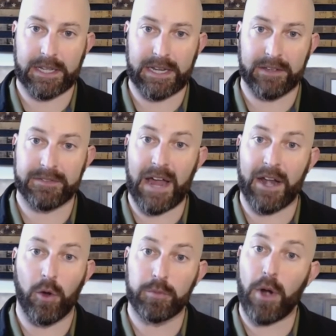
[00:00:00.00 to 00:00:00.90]
if
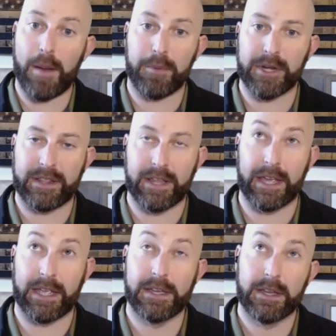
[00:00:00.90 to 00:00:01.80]
not own property,
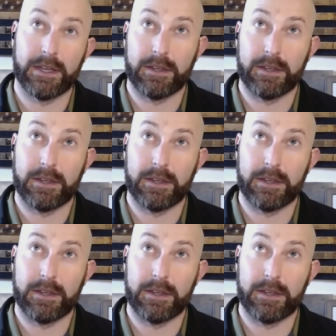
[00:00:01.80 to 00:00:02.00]
the